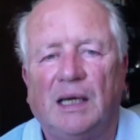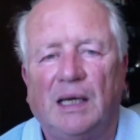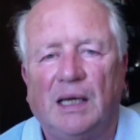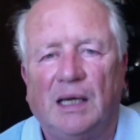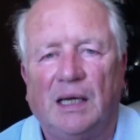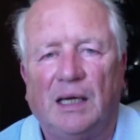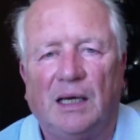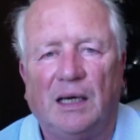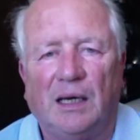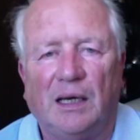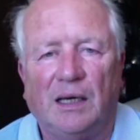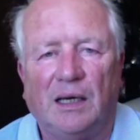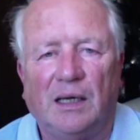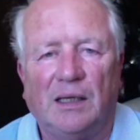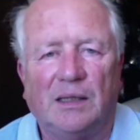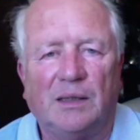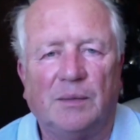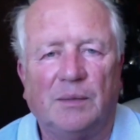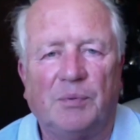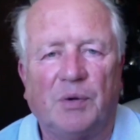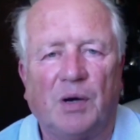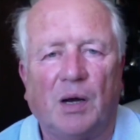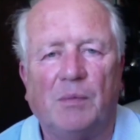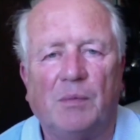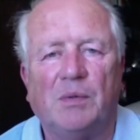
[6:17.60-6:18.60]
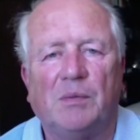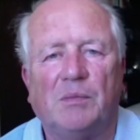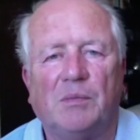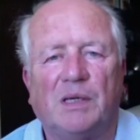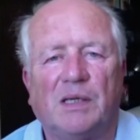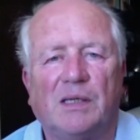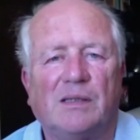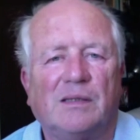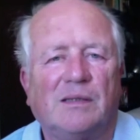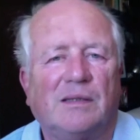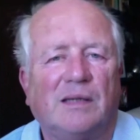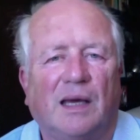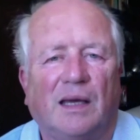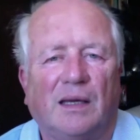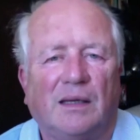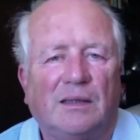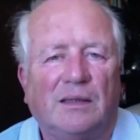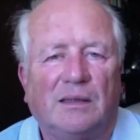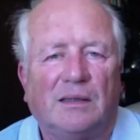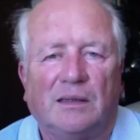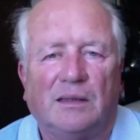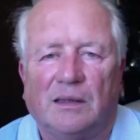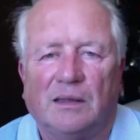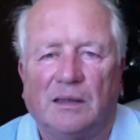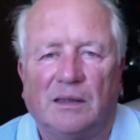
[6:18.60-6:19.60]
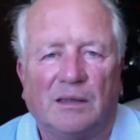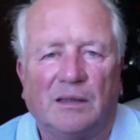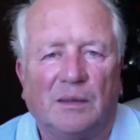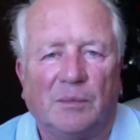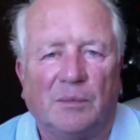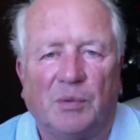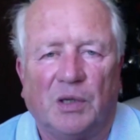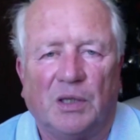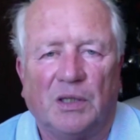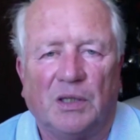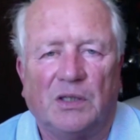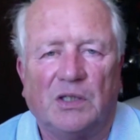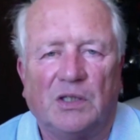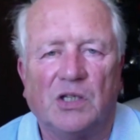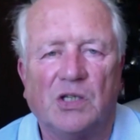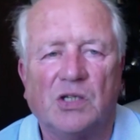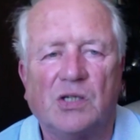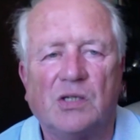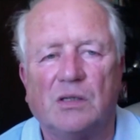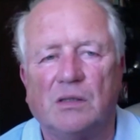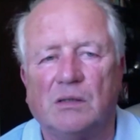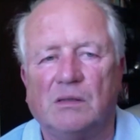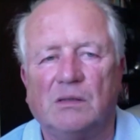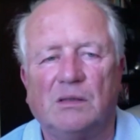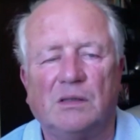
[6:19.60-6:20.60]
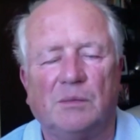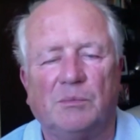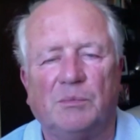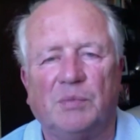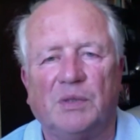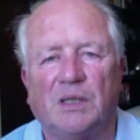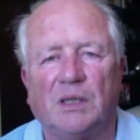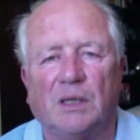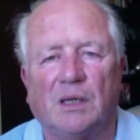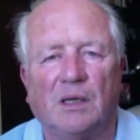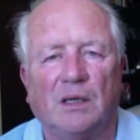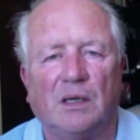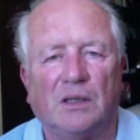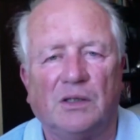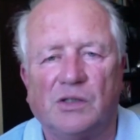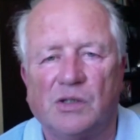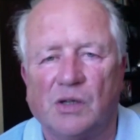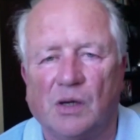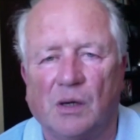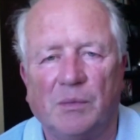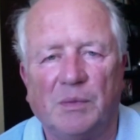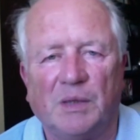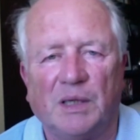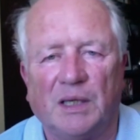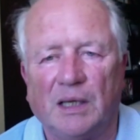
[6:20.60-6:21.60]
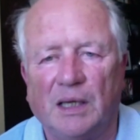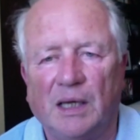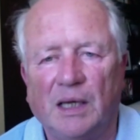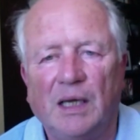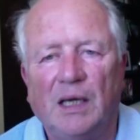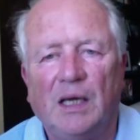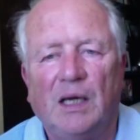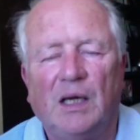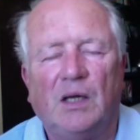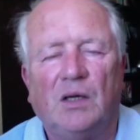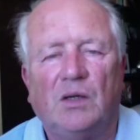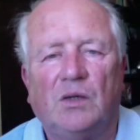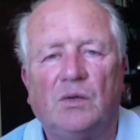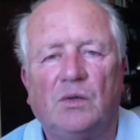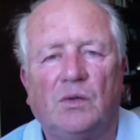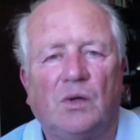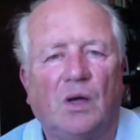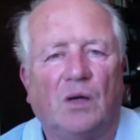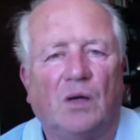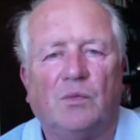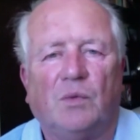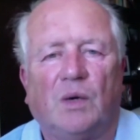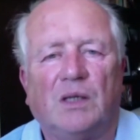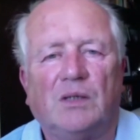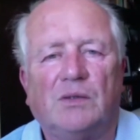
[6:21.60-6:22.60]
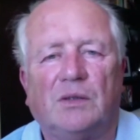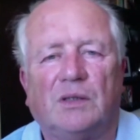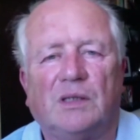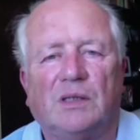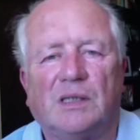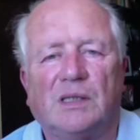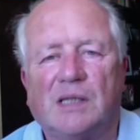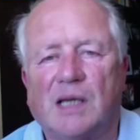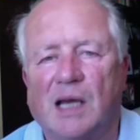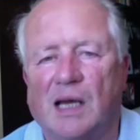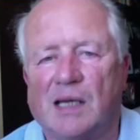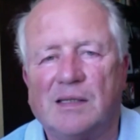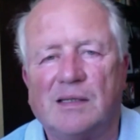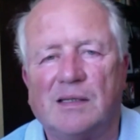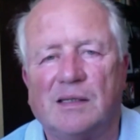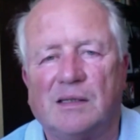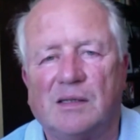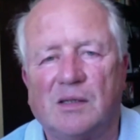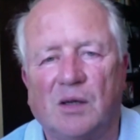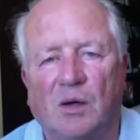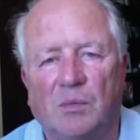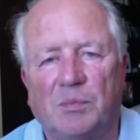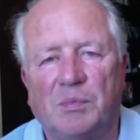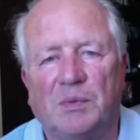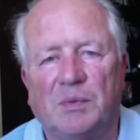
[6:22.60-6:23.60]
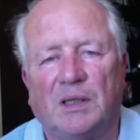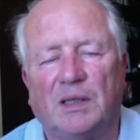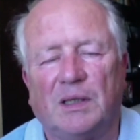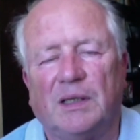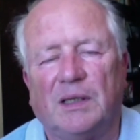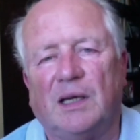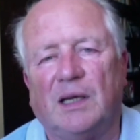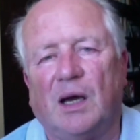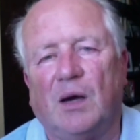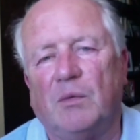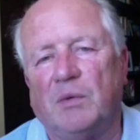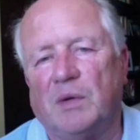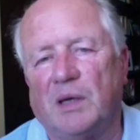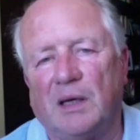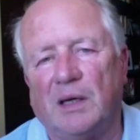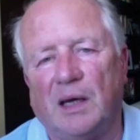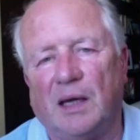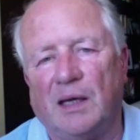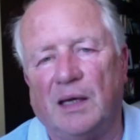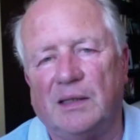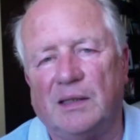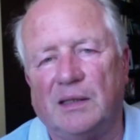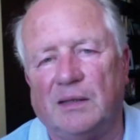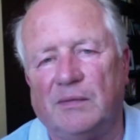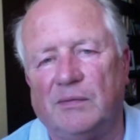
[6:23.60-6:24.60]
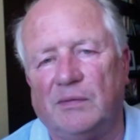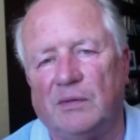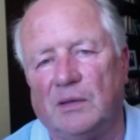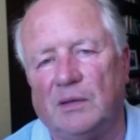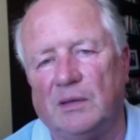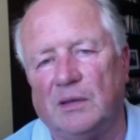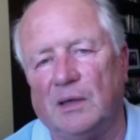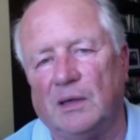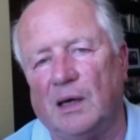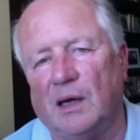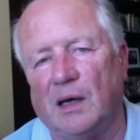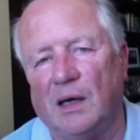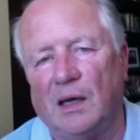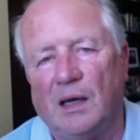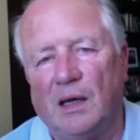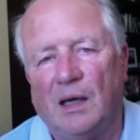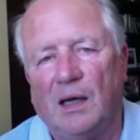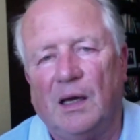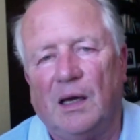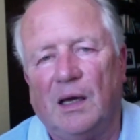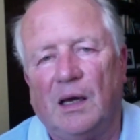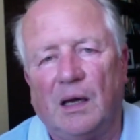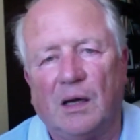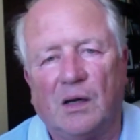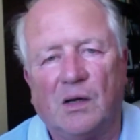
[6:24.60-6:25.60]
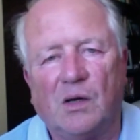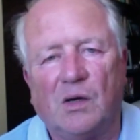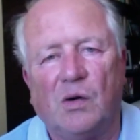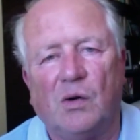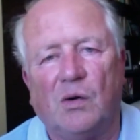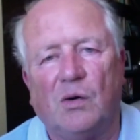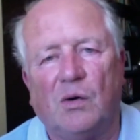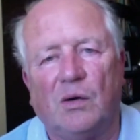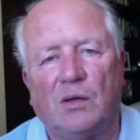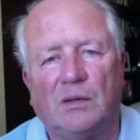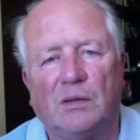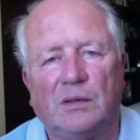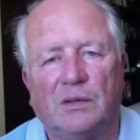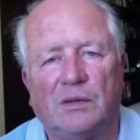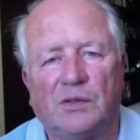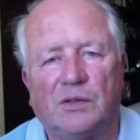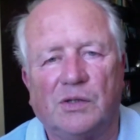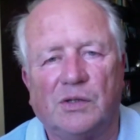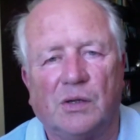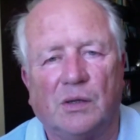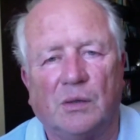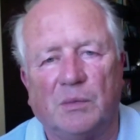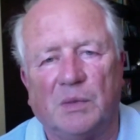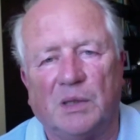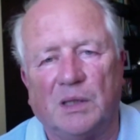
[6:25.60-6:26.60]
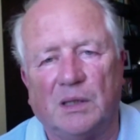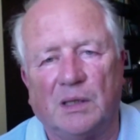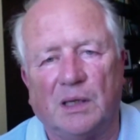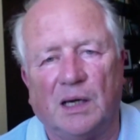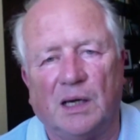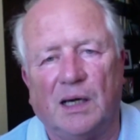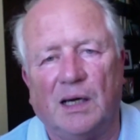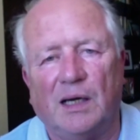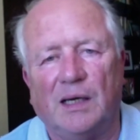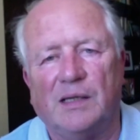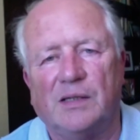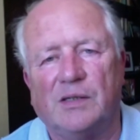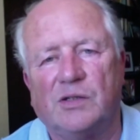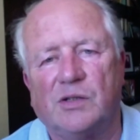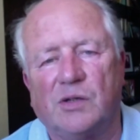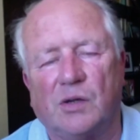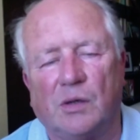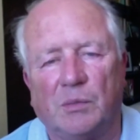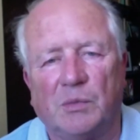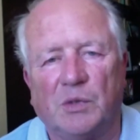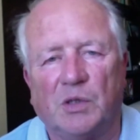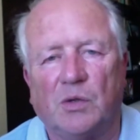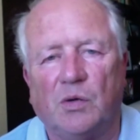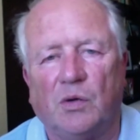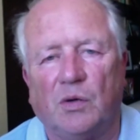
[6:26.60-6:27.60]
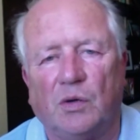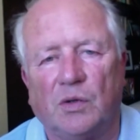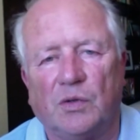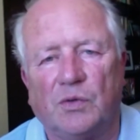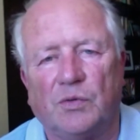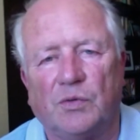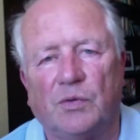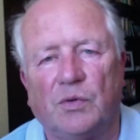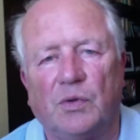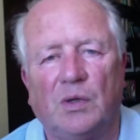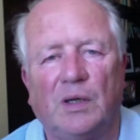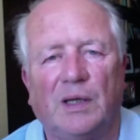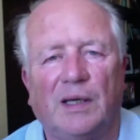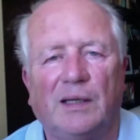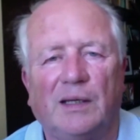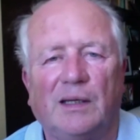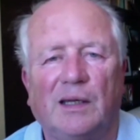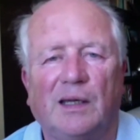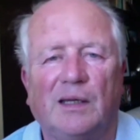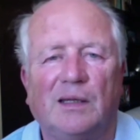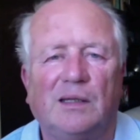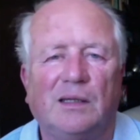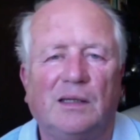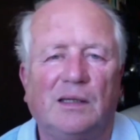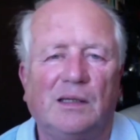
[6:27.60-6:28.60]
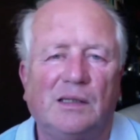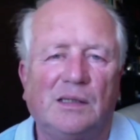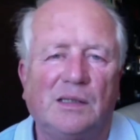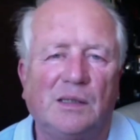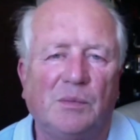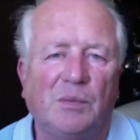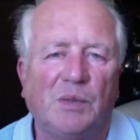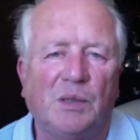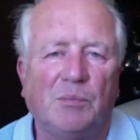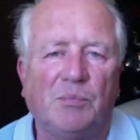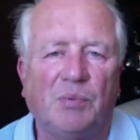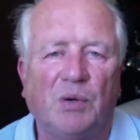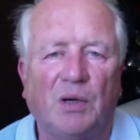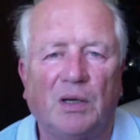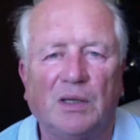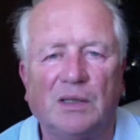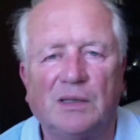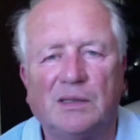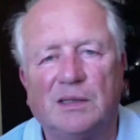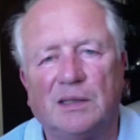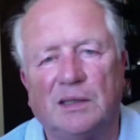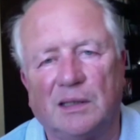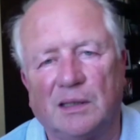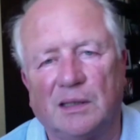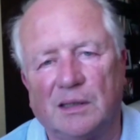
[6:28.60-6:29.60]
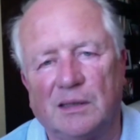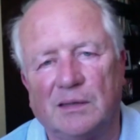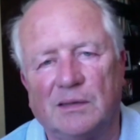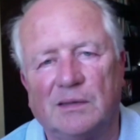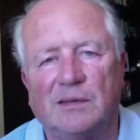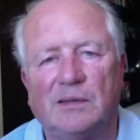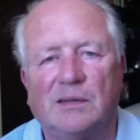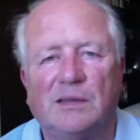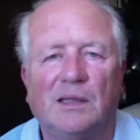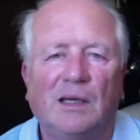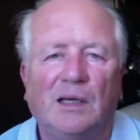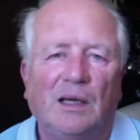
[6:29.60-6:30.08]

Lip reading: The problem is that the politicians, in particular in Germany, do not want to discuss this openly. Now we had even a court, the highest German court ruling that the ECB policy is